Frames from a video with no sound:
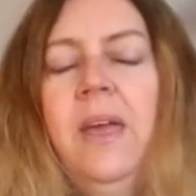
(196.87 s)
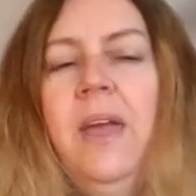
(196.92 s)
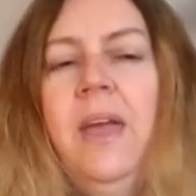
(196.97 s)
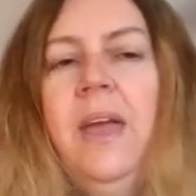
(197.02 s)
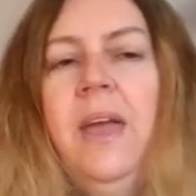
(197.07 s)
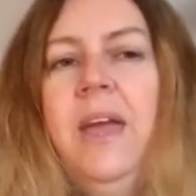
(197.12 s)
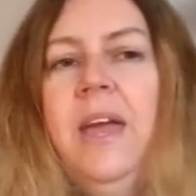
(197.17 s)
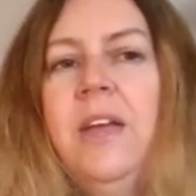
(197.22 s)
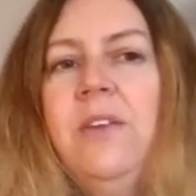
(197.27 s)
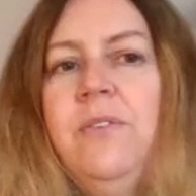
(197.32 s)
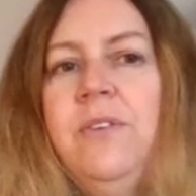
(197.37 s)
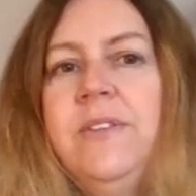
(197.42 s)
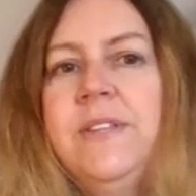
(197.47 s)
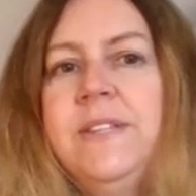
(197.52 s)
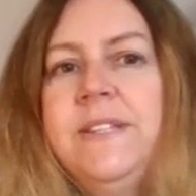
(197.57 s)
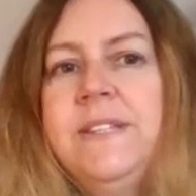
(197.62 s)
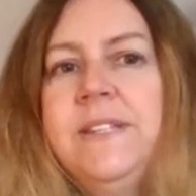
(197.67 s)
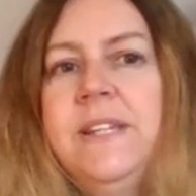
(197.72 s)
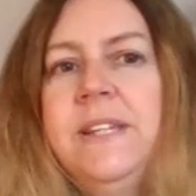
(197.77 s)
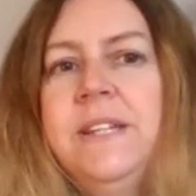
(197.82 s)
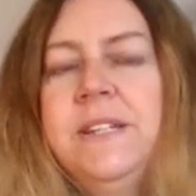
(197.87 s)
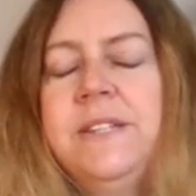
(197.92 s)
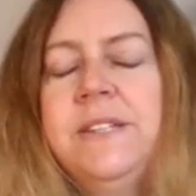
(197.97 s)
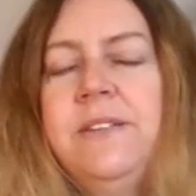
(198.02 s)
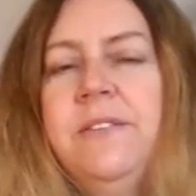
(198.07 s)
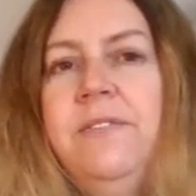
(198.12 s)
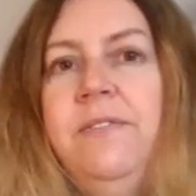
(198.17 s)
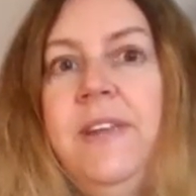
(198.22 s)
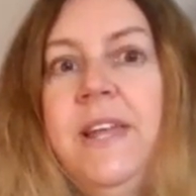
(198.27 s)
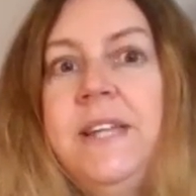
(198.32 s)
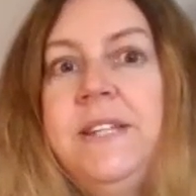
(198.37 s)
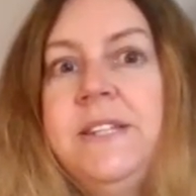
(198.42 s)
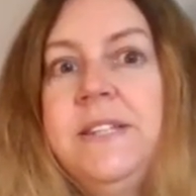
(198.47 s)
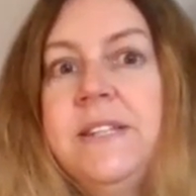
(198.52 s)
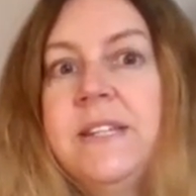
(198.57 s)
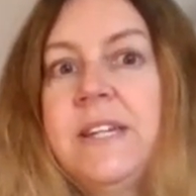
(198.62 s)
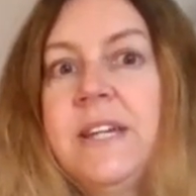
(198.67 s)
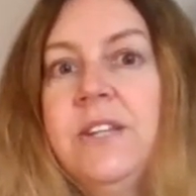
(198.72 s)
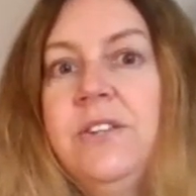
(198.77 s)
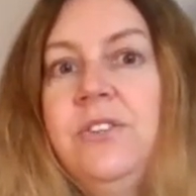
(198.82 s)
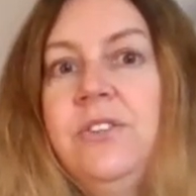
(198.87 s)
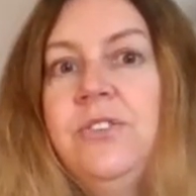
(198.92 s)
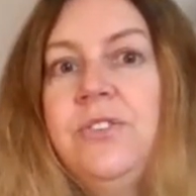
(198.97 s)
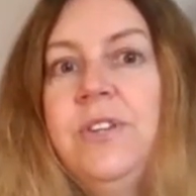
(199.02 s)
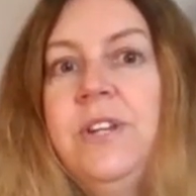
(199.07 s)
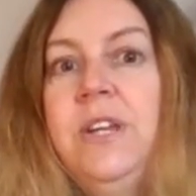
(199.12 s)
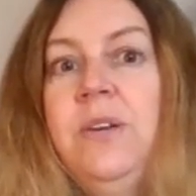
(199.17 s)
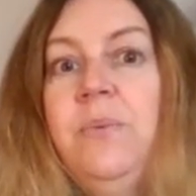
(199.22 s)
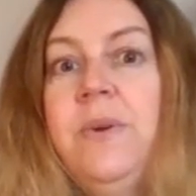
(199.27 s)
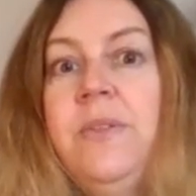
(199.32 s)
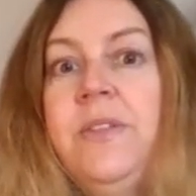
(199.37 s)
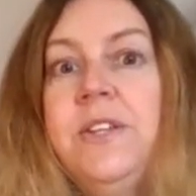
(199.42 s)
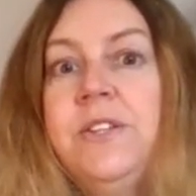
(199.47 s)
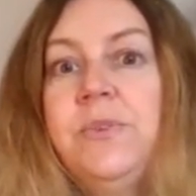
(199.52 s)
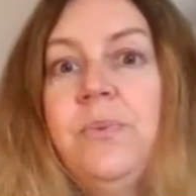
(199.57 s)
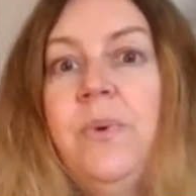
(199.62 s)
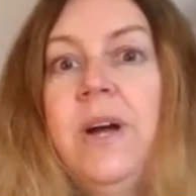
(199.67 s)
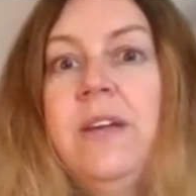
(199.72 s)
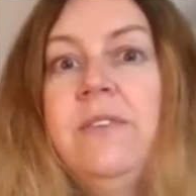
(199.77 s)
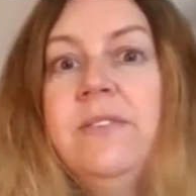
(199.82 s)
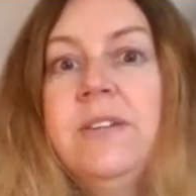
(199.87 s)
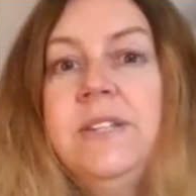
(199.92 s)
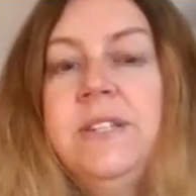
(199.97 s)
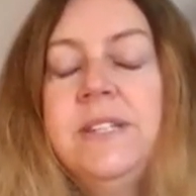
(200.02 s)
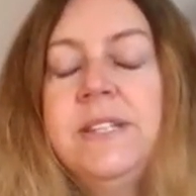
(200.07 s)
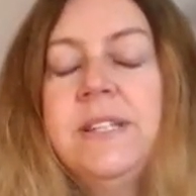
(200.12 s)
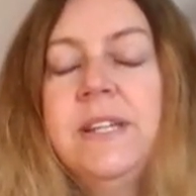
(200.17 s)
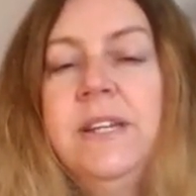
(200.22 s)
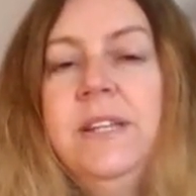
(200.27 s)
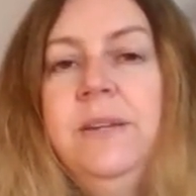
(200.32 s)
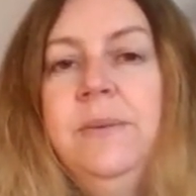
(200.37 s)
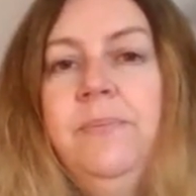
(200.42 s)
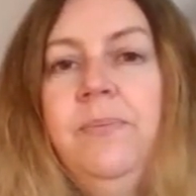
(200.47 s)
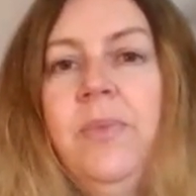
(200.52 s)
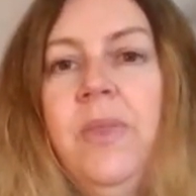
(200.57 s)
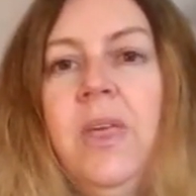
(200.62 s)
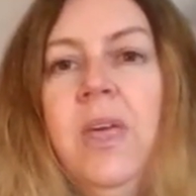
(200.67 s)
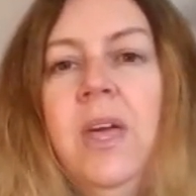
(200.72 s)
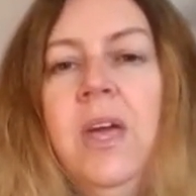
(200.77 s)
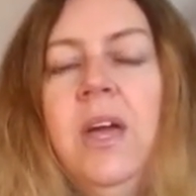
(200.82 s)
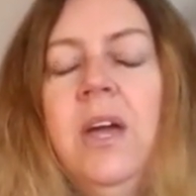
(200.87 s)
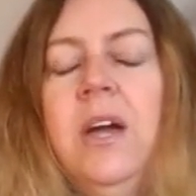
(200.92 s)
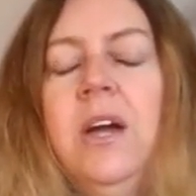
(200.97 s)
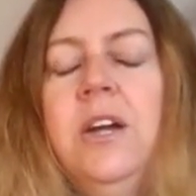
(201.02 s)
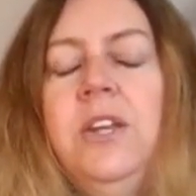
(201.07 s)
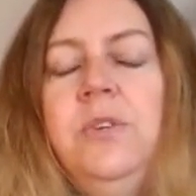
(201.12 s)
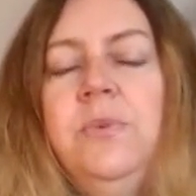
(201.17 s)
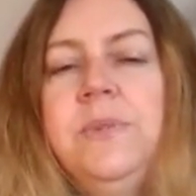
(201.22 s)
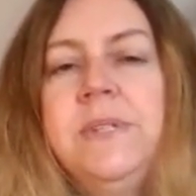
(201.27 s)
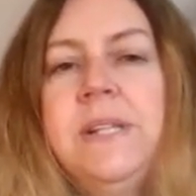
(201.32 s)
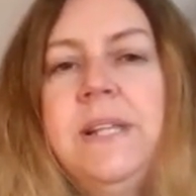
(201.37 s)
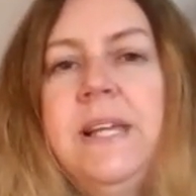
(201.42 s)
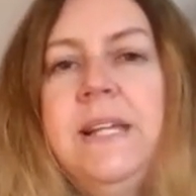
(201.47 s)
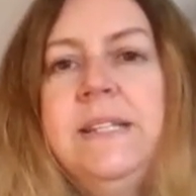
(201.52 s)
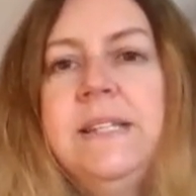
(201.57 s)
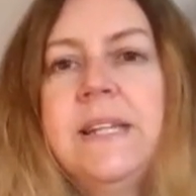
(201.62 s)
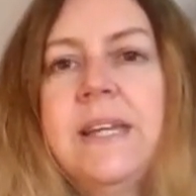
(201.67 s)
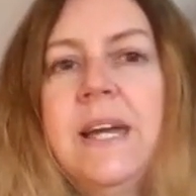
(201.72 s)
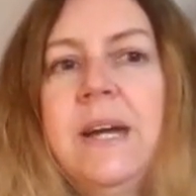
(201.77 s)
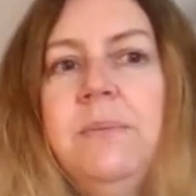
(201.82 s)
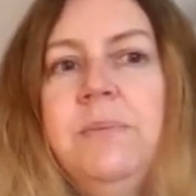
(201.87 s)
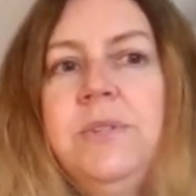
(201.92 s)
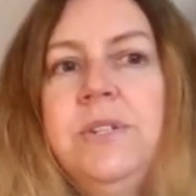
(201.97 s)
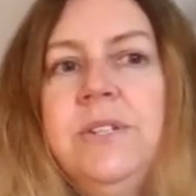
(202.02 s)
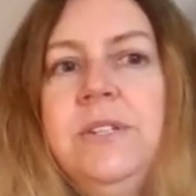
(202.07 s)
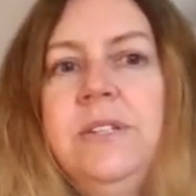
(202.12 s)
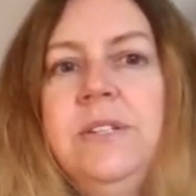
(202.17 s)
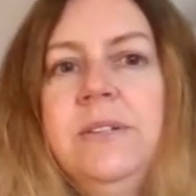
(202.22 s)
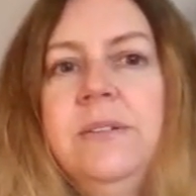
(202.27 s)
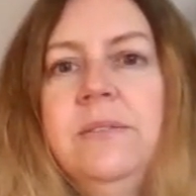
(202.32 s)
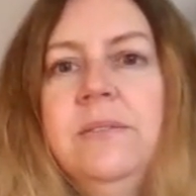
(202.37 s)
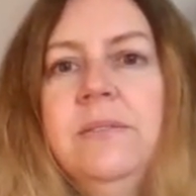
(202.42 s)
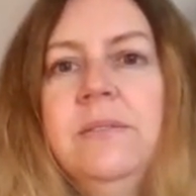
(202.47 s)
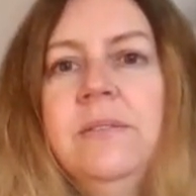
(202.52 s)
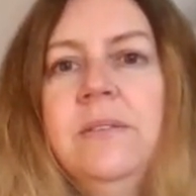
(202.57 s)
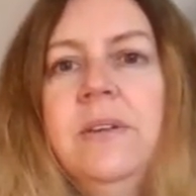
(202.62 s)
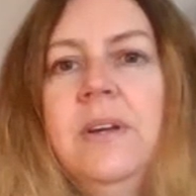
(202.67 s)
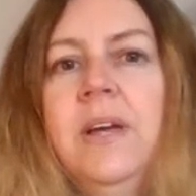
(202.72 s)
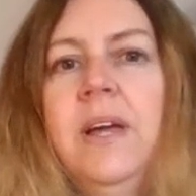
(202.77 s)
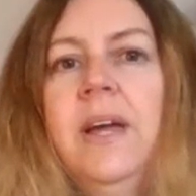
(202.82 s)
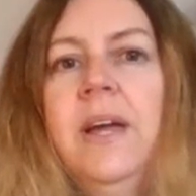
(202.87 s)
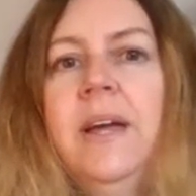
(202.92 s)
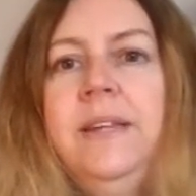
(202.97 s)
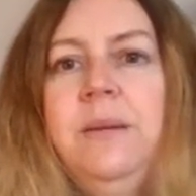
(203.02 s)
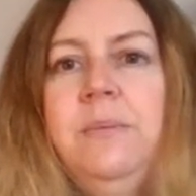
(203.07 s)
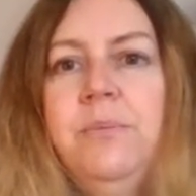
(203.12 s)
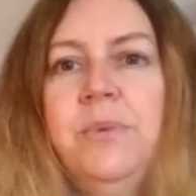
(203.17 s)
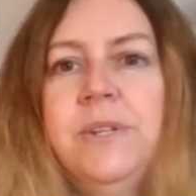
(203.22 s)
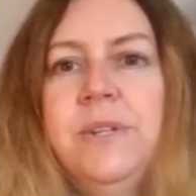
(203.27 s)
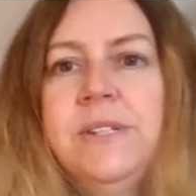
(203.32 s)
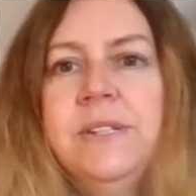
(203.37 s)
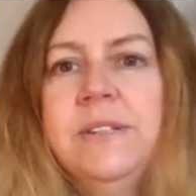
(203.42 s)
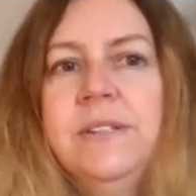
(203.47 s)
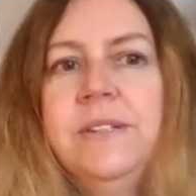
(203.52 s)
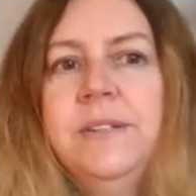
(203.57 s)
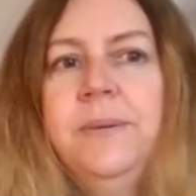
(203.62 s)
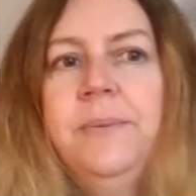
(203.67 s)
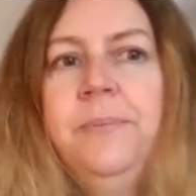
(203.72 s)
Henry VI fled the country with his wife and son and was later captured and imprisoned.